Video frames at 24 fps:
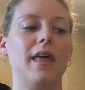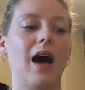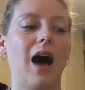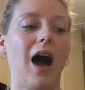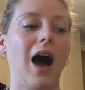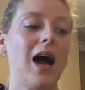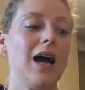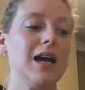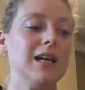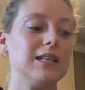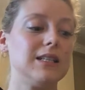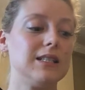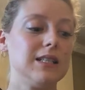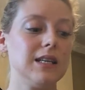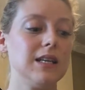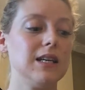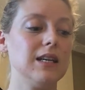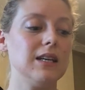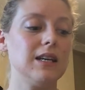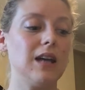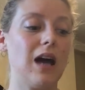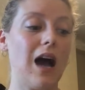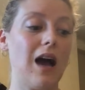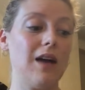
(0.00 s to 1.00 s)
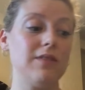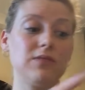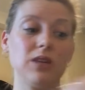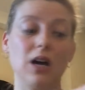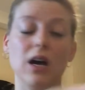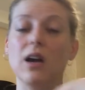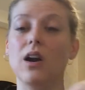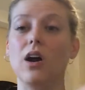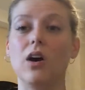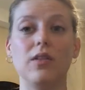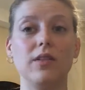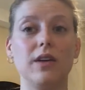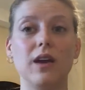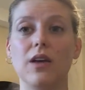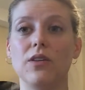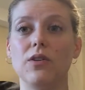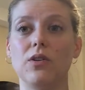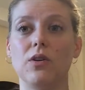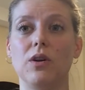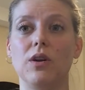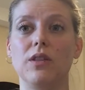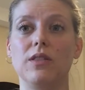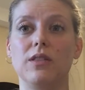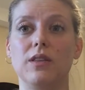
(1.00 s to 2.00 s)
I've done all
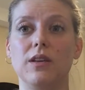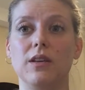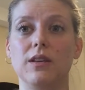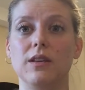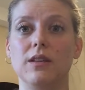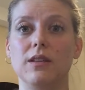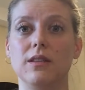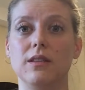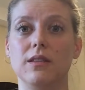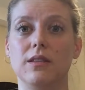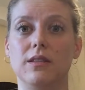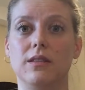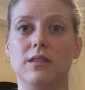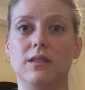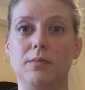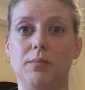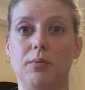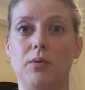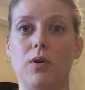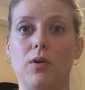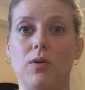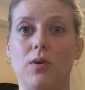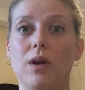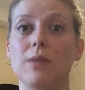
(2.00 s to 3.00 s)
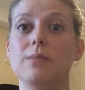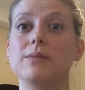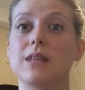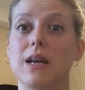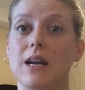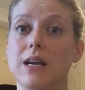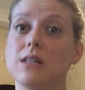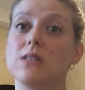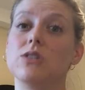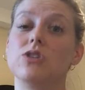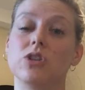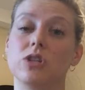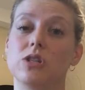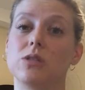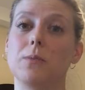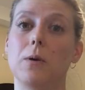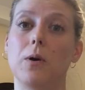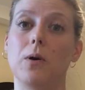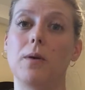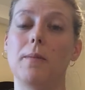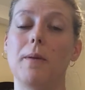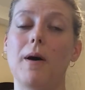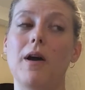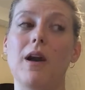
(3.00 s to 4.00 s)
the programs that I just
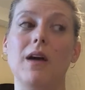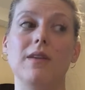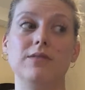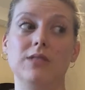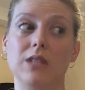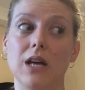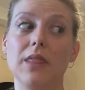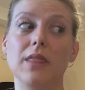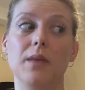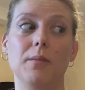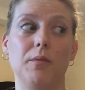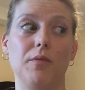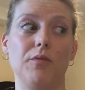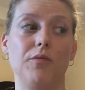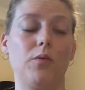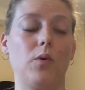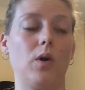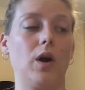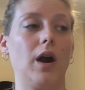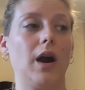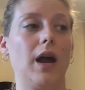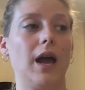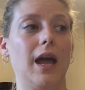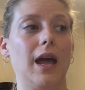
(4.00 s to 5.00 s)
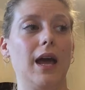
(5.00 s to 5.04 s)
spoke about. I've done them before.